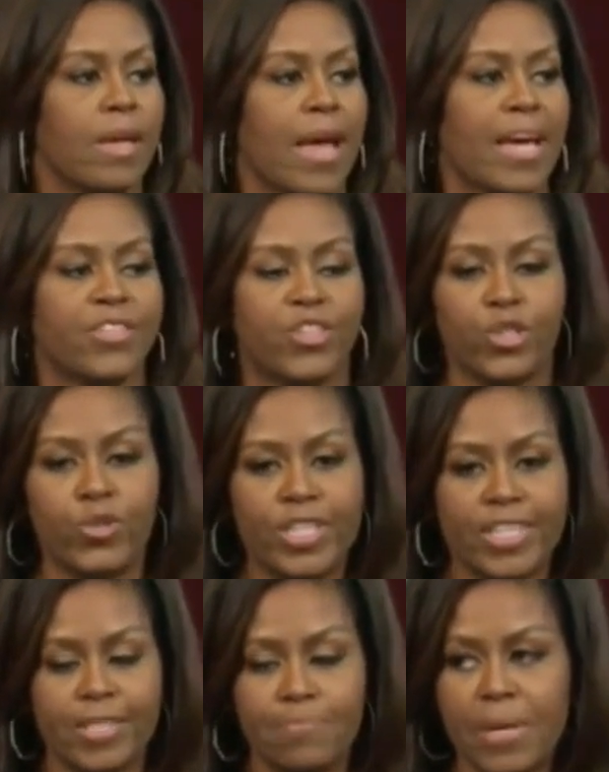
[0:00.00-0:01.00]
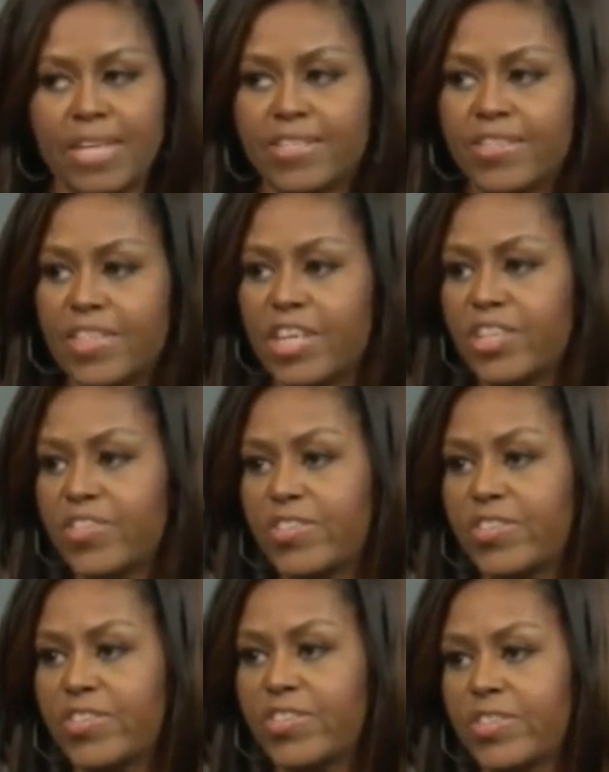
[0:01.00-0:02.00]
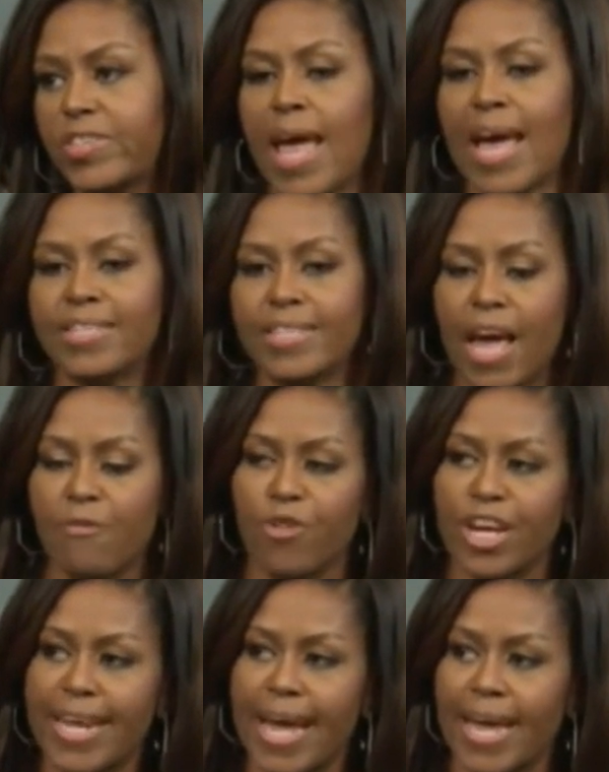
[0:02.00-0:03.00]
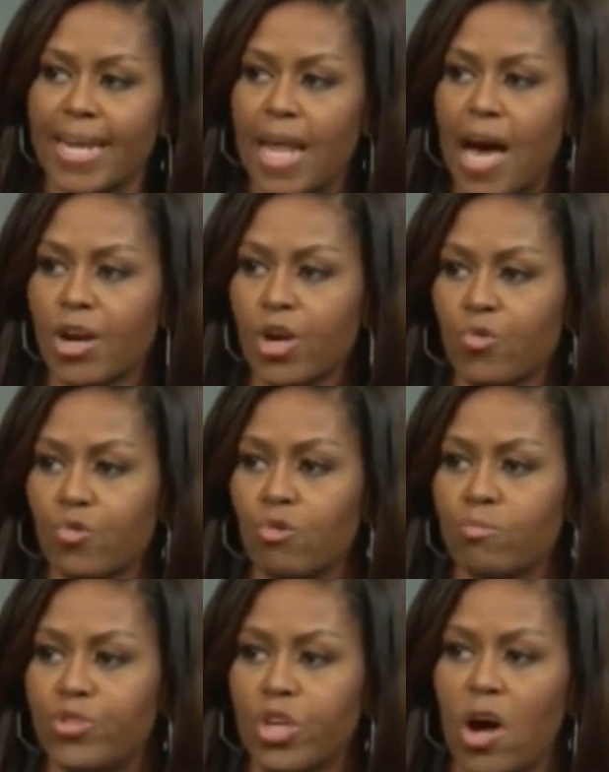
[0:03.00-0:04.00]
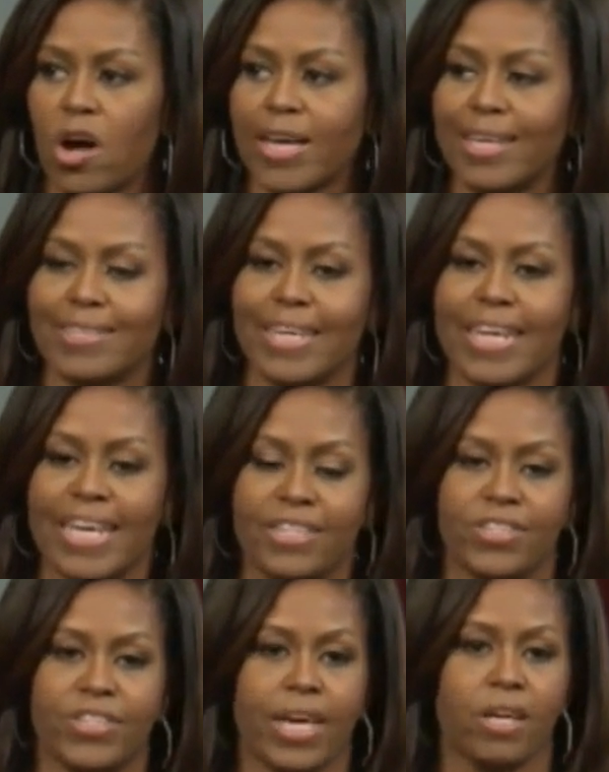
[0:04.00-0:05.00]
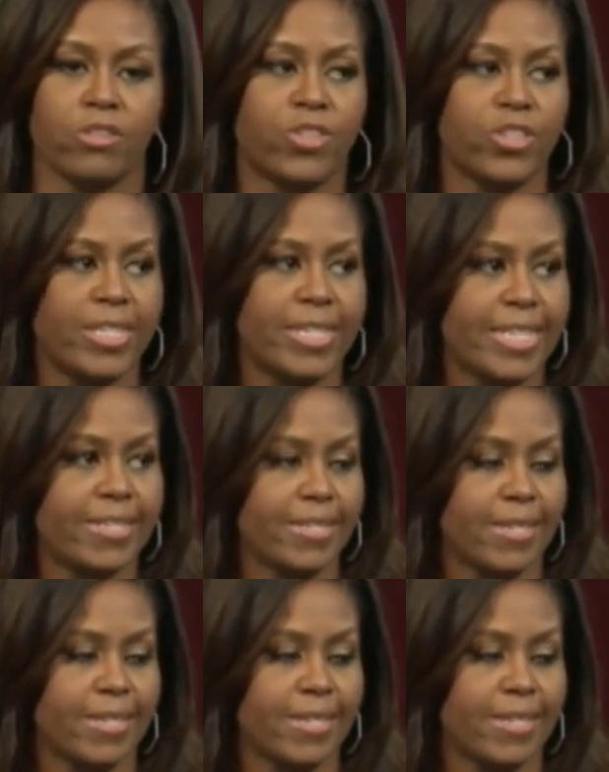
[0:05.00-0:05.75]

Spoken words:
And to dismiss this as everyday locker room talk is an insult to decent